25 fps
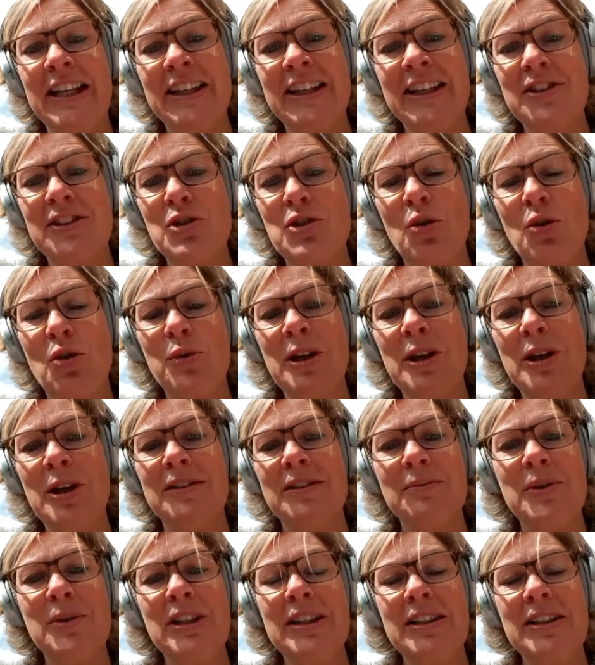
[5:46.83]
So
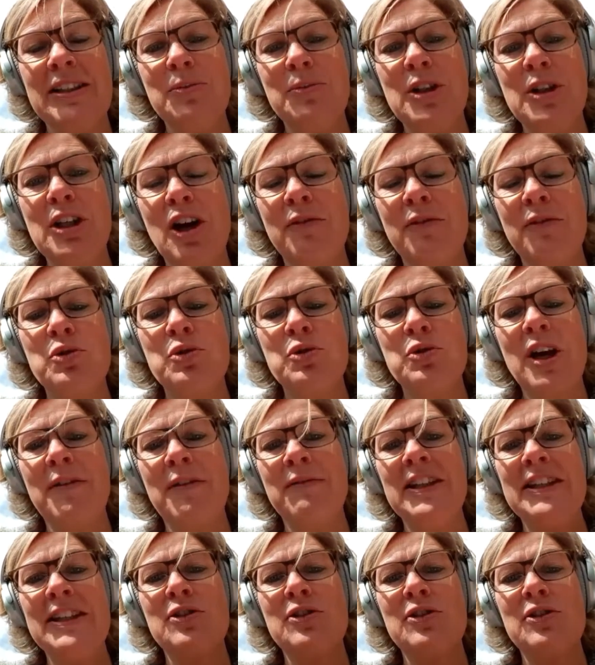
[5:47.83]
we love to have
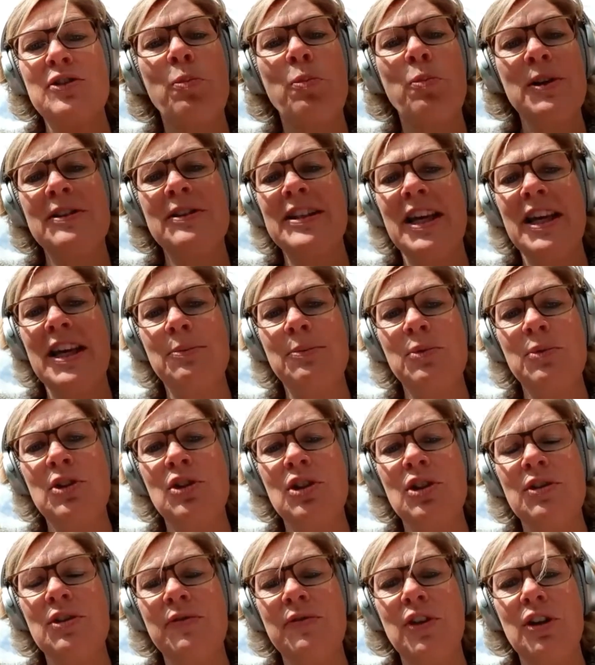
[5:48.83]
these open
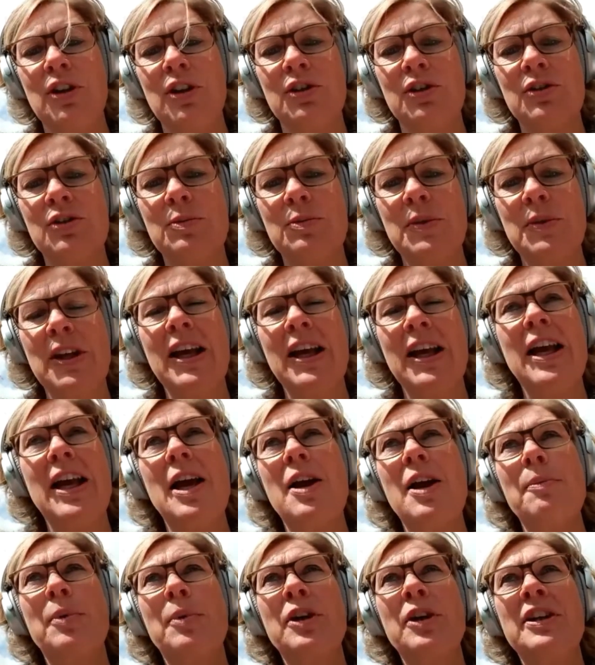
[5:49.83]
sandwiches for lunch,
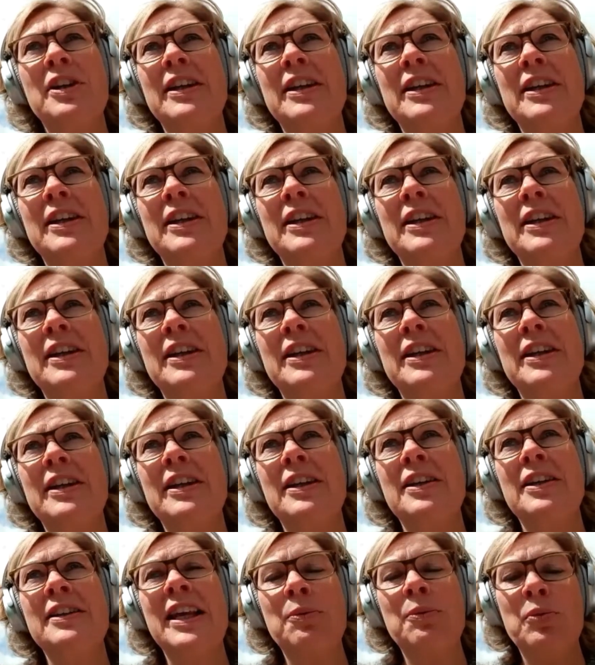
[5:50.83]
but
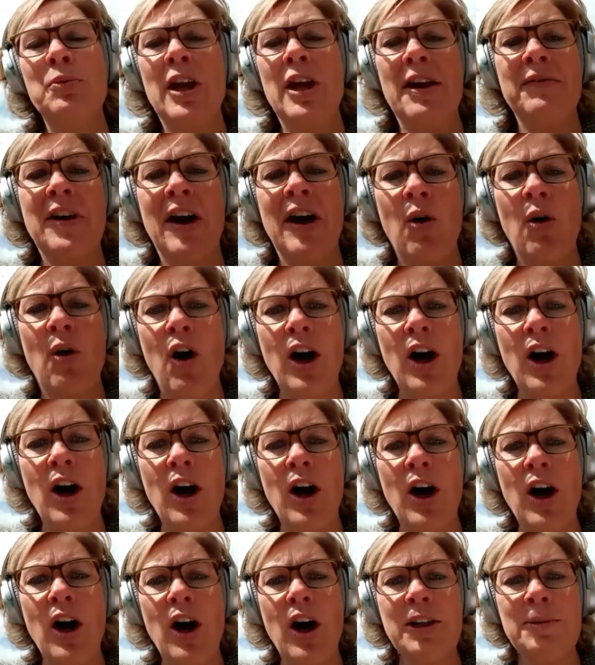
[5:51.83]
then we have our hot
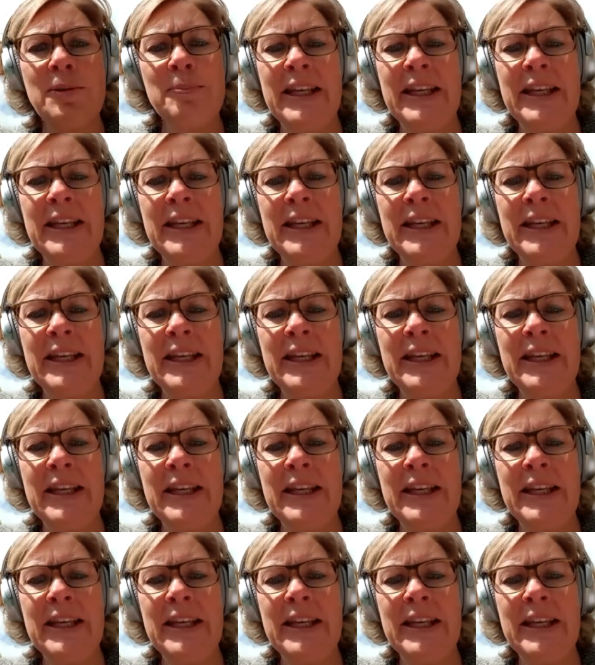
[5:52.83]
meal